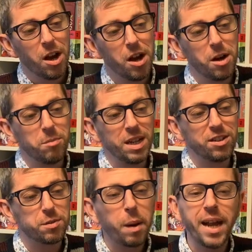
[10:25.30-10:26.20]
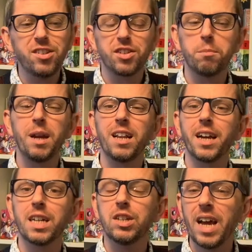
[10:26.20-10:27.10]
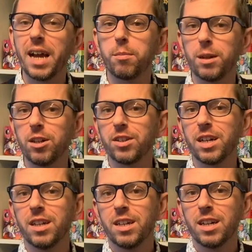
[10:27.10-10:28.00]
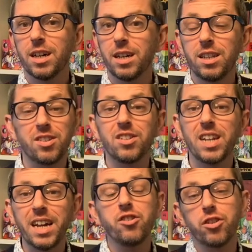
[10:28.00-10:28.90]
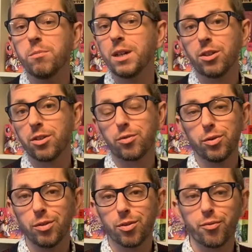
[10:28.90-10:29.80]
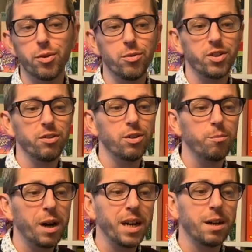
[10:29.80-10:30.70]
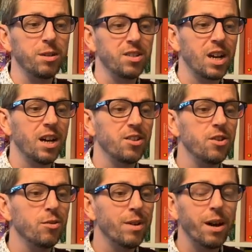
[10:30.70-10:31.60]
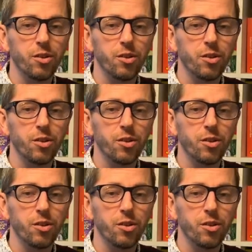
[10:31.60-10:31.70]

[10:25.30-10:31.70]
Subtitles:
It's paced a bit like a deck builder. This is an engine builder through and through. So you're buying up these cards and your rounds